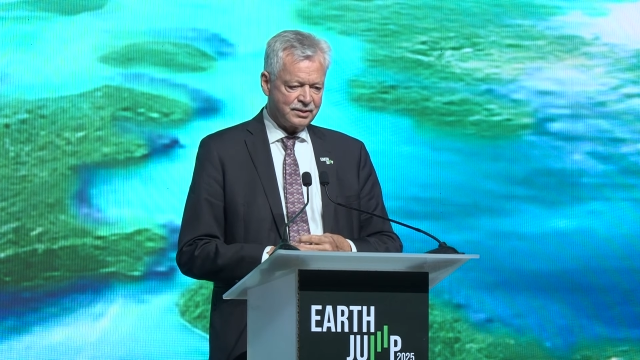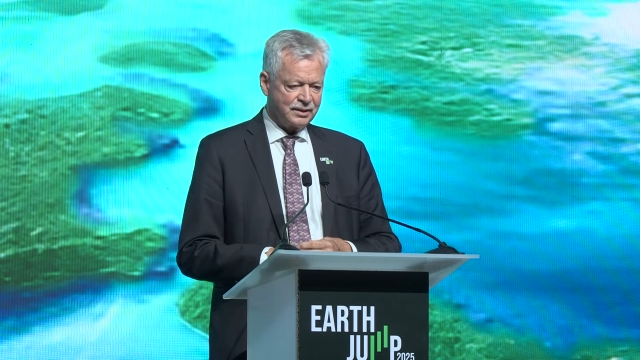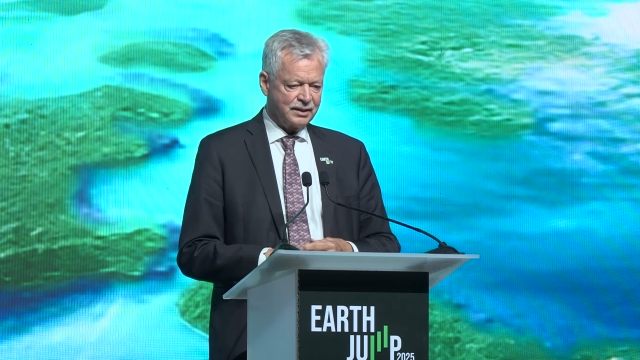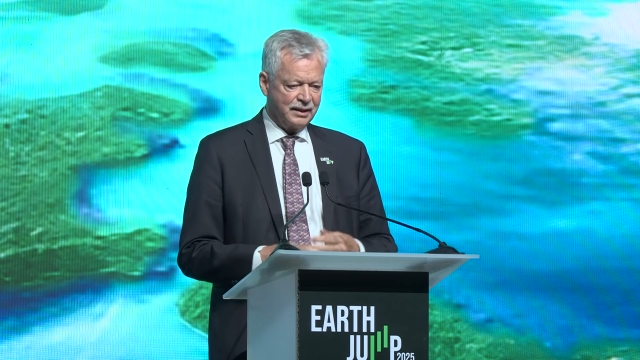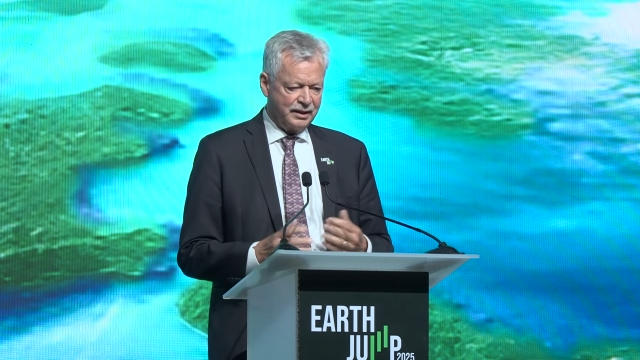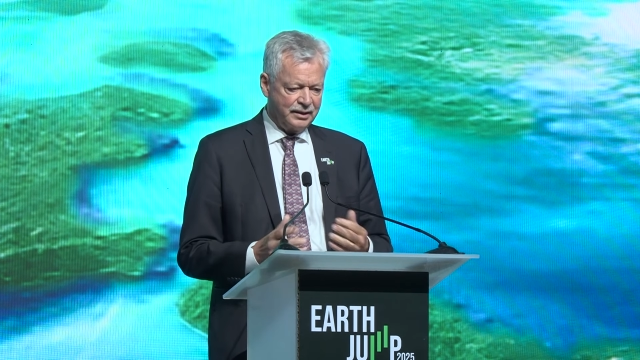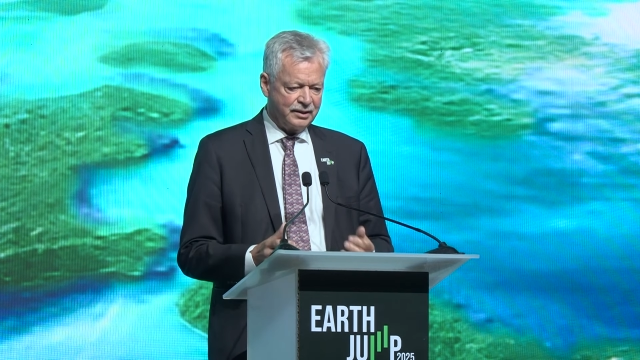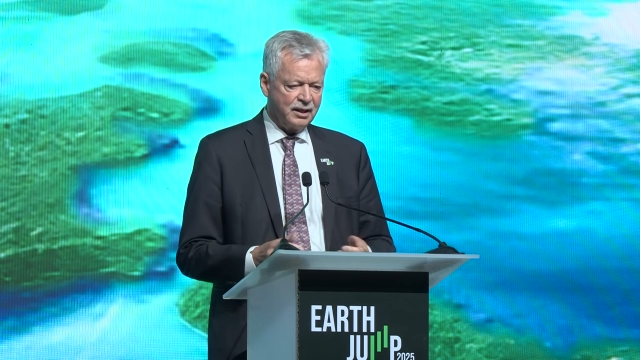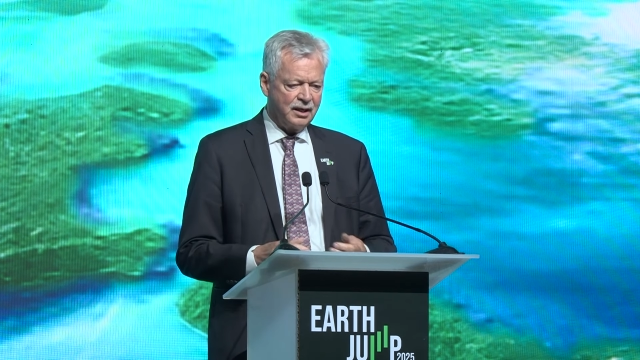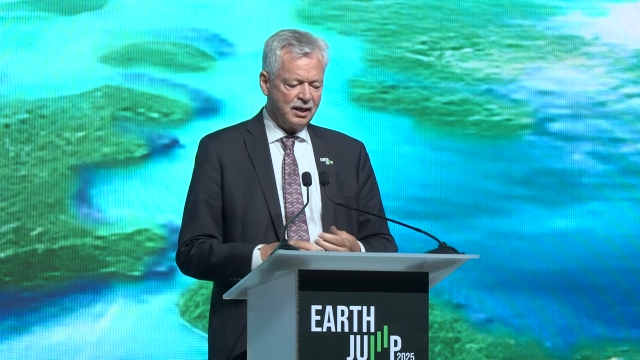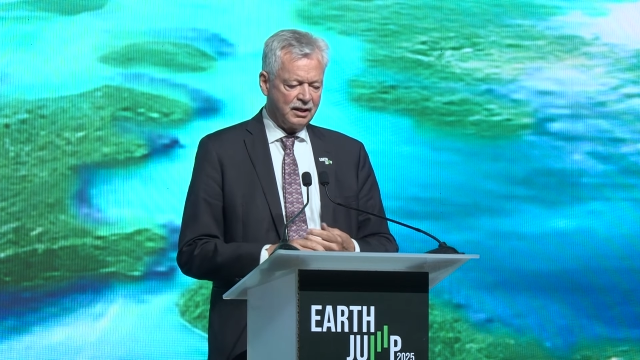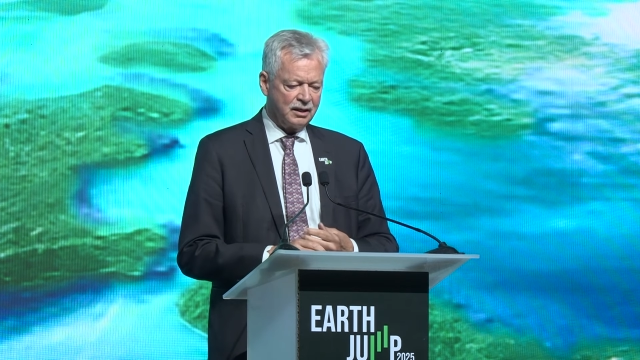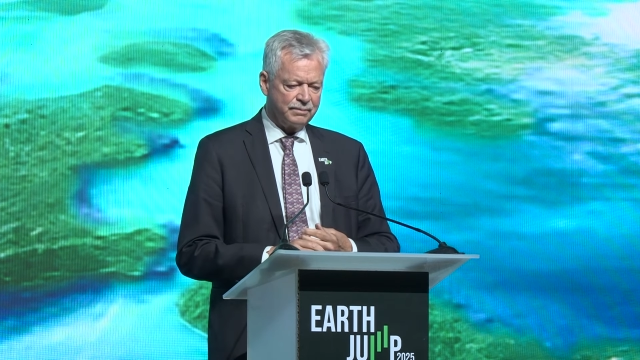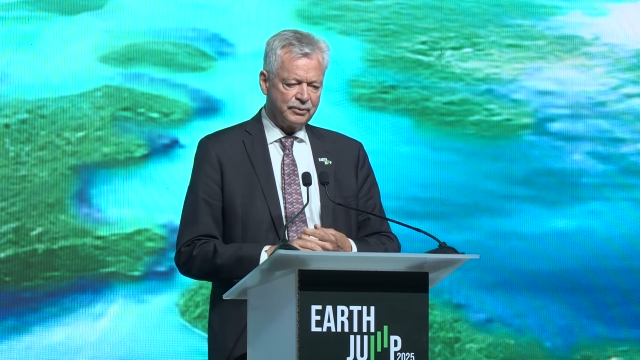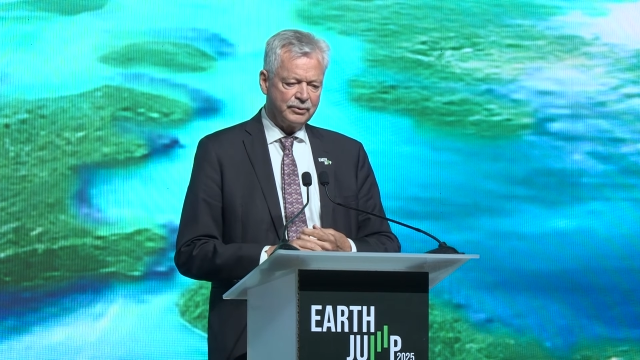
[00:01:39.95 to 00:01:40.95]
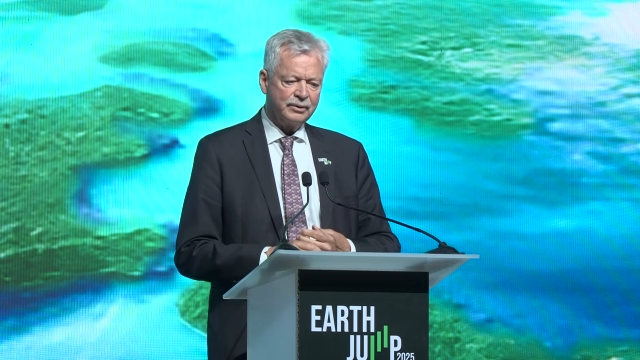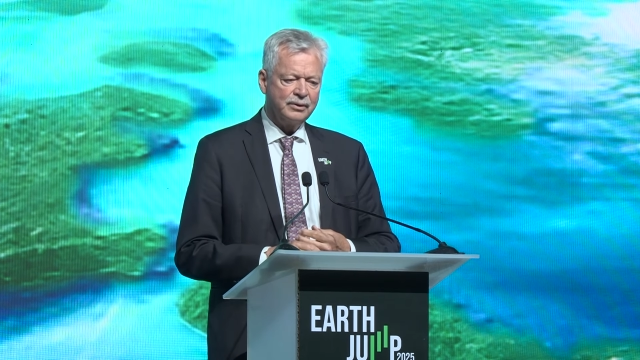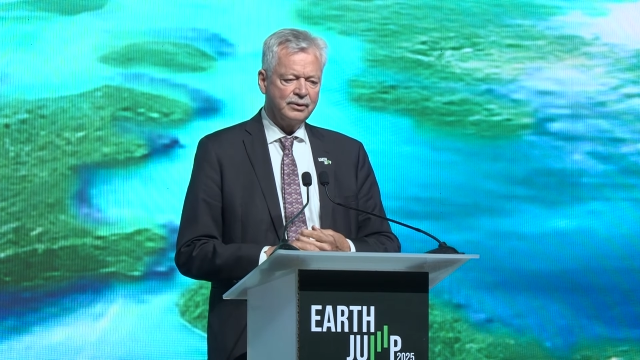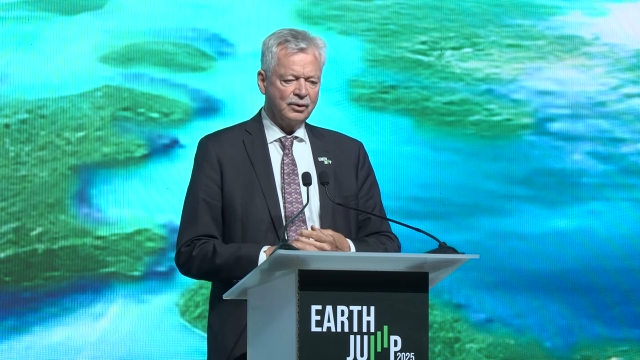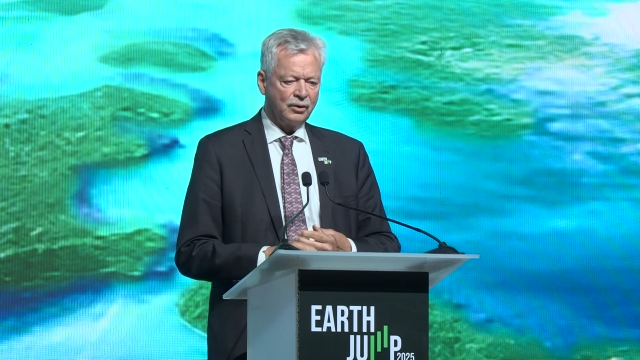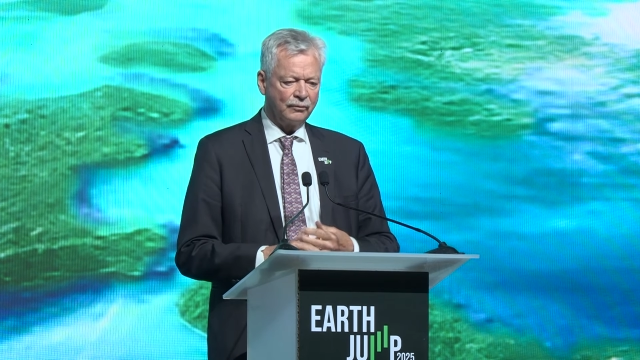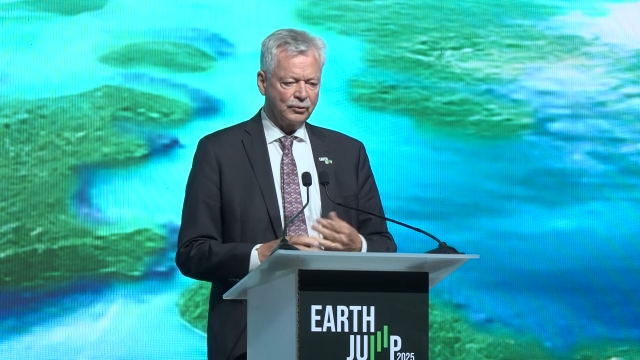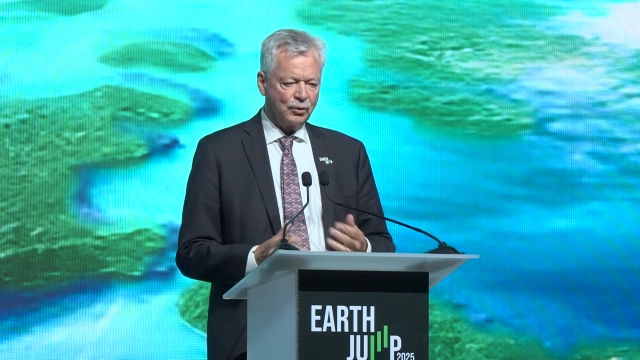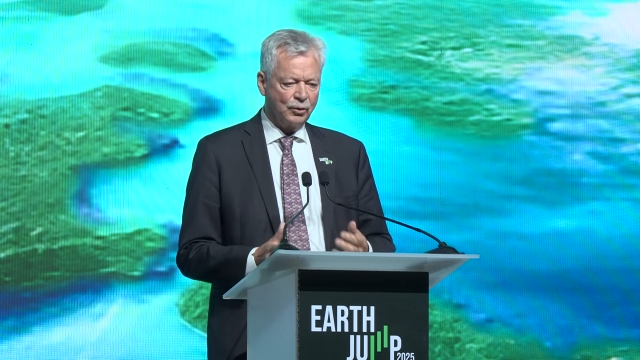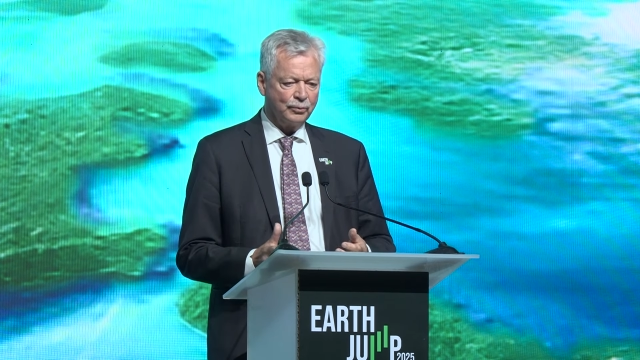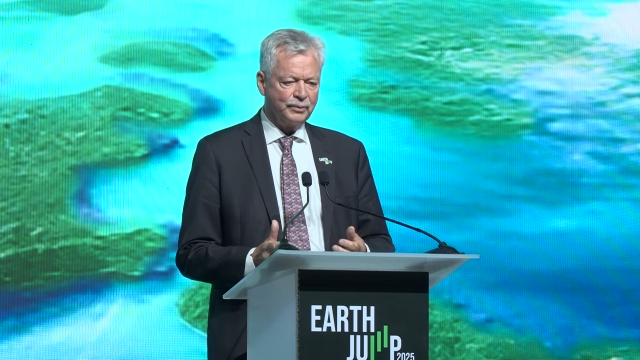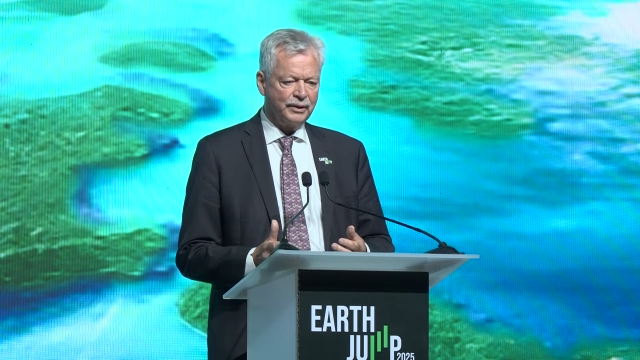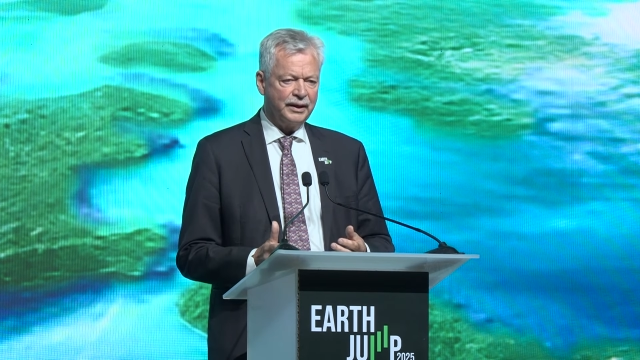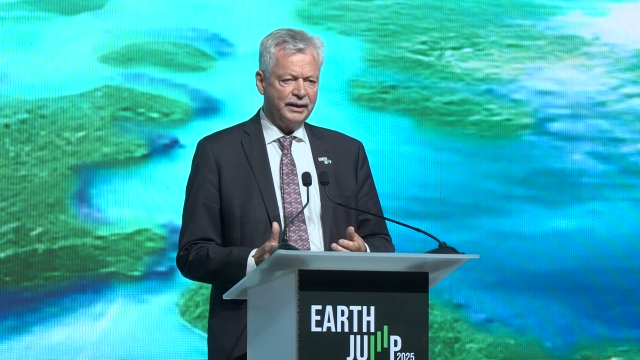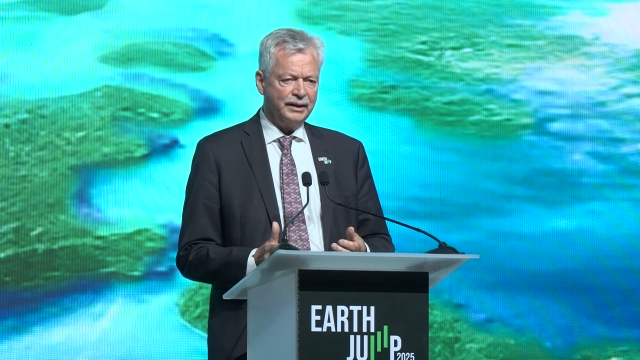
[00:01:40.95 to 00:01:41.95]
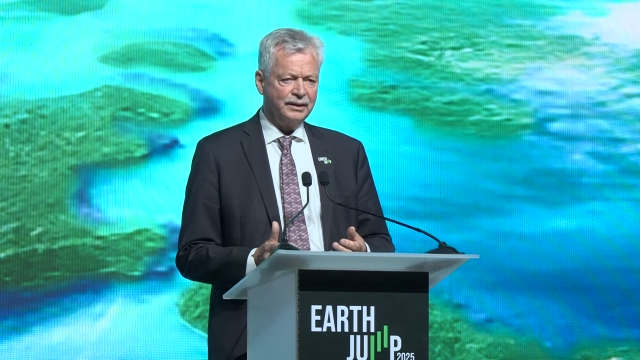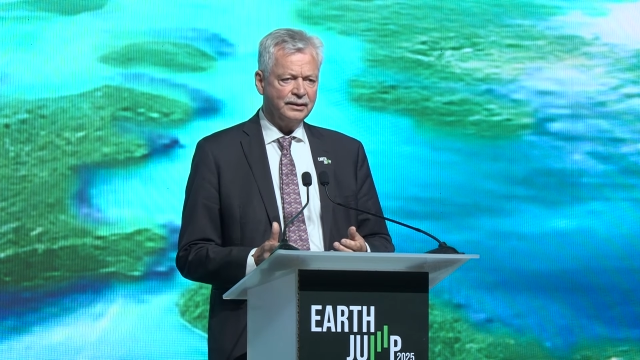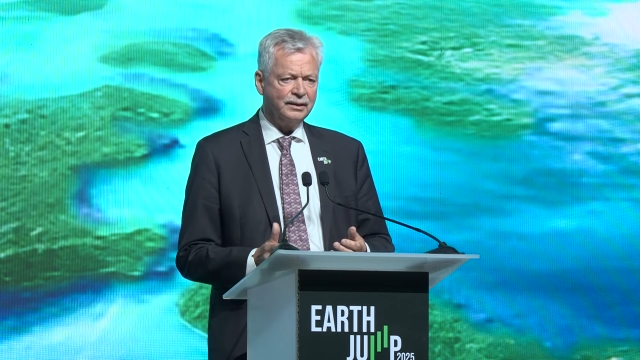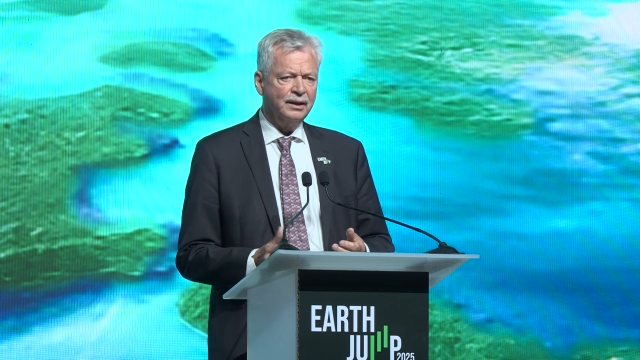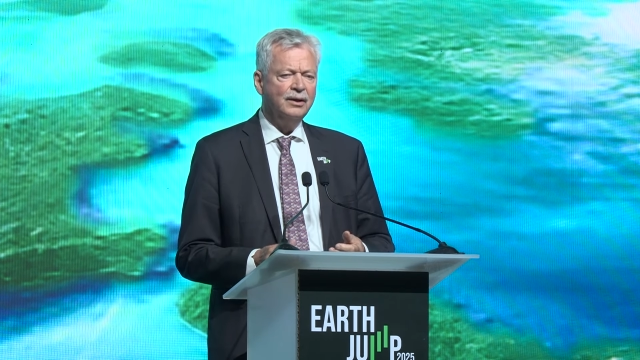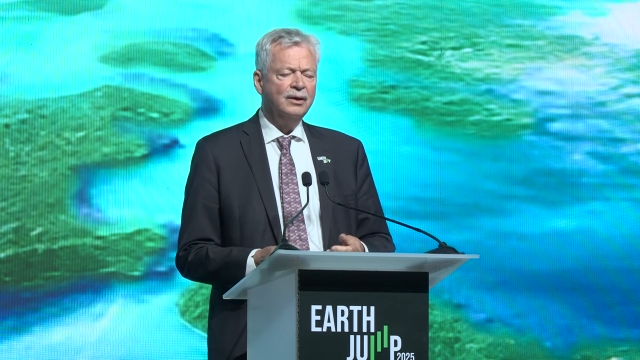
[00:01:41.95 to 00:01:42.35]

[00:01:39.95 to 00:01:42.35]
the inner harbor of Copenhagen,